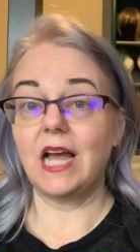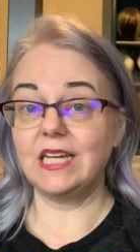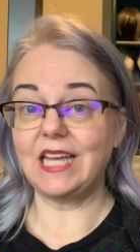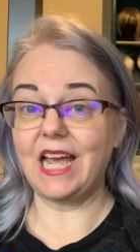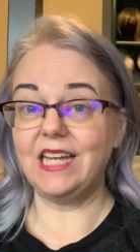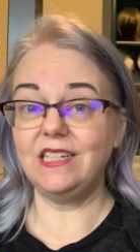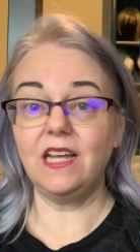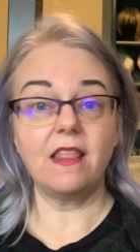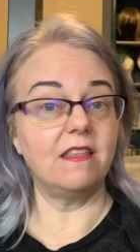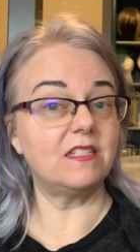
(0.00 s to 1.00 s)
Again,
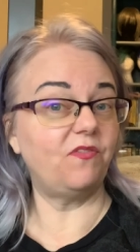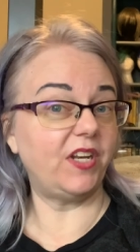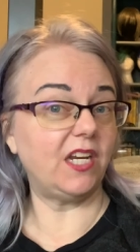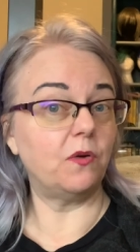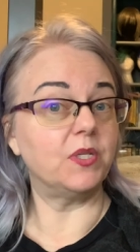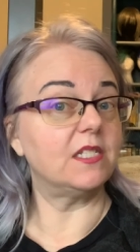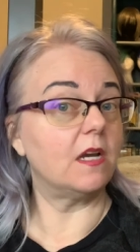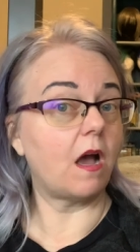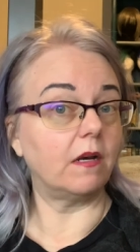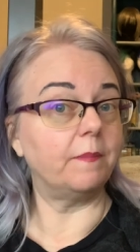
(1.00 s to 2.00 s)
this video is
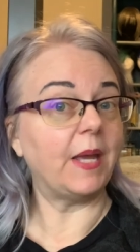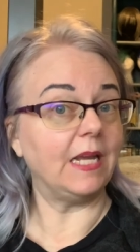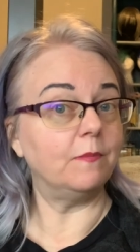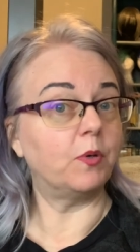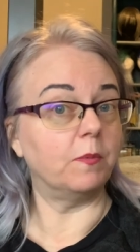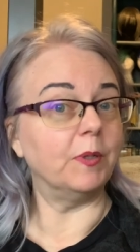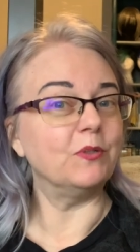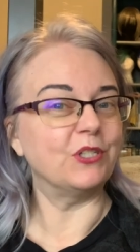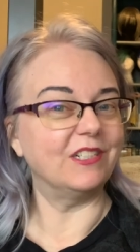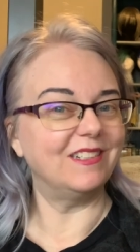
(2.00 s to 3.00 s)
not a paid promotion.